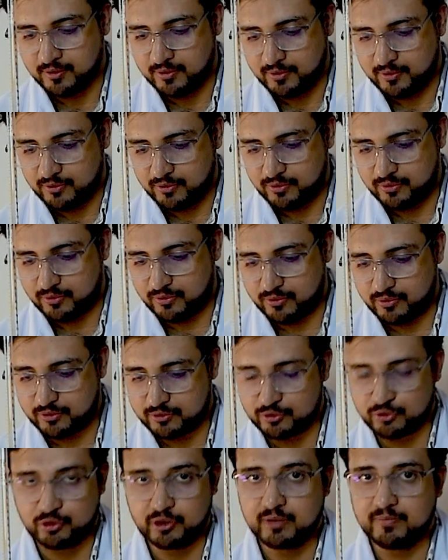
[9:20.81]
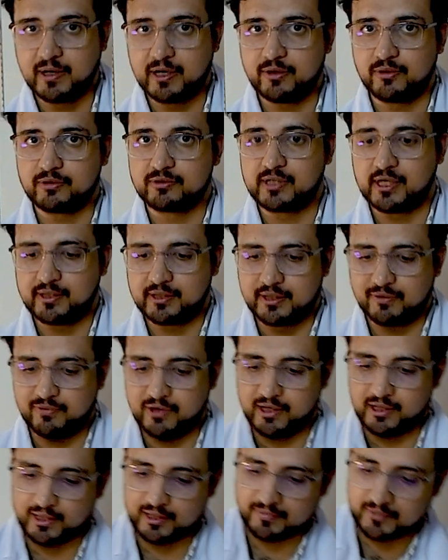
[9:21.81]
yet we've already used more than
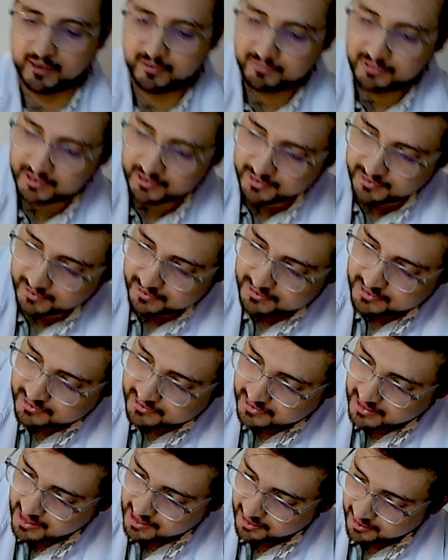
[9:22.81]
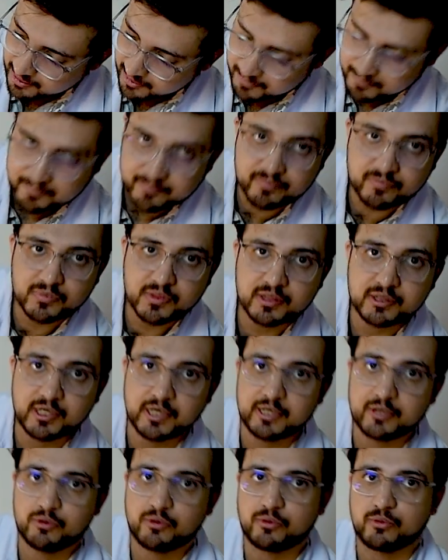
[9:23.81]
30 milliliters of sodium
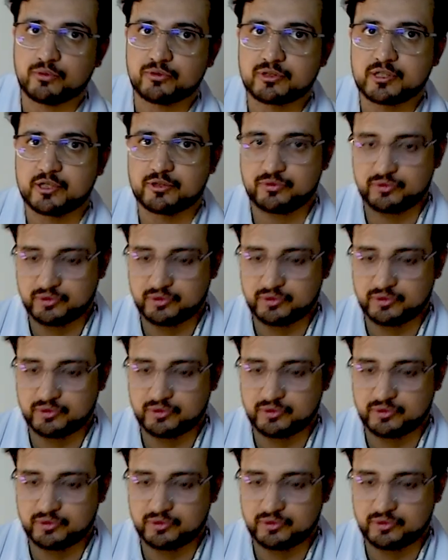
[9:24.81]
hydroxide.